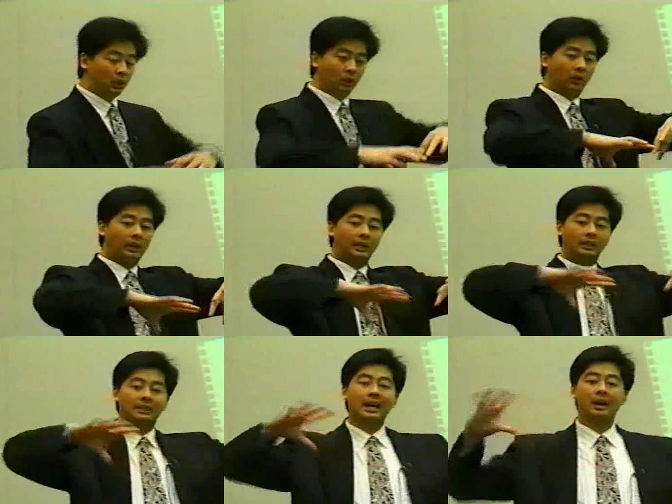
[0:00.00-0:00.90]
you're looking at the
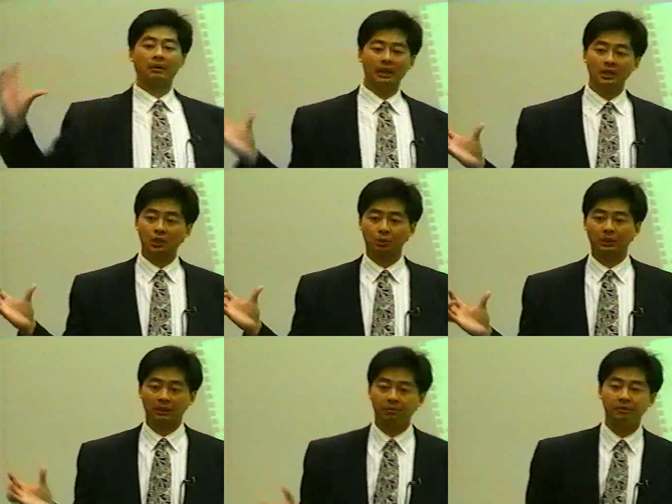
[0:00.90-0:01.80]
entire
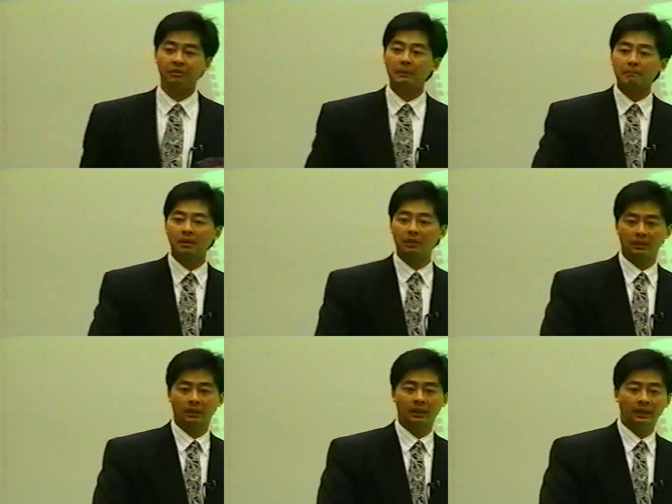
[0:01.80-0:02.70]
industry of 50
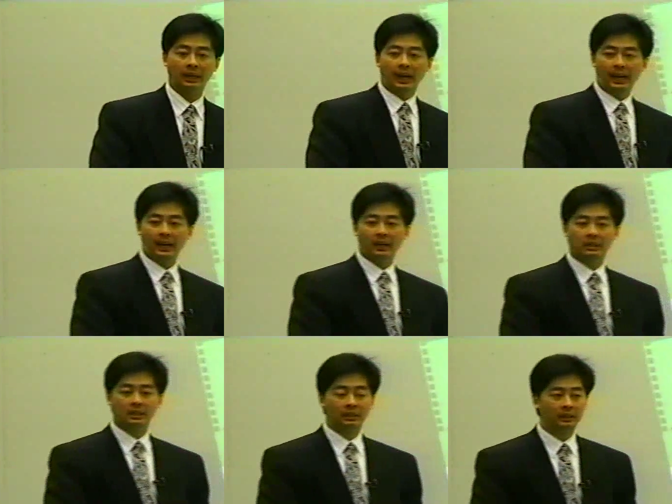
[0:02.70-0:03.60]
million.
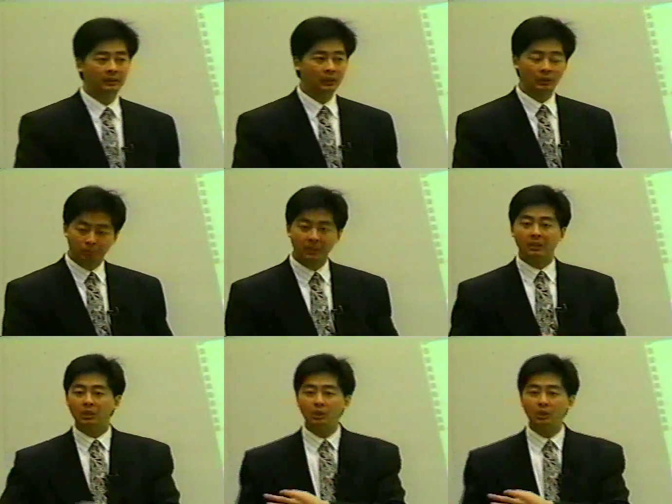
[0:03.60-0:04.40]
Being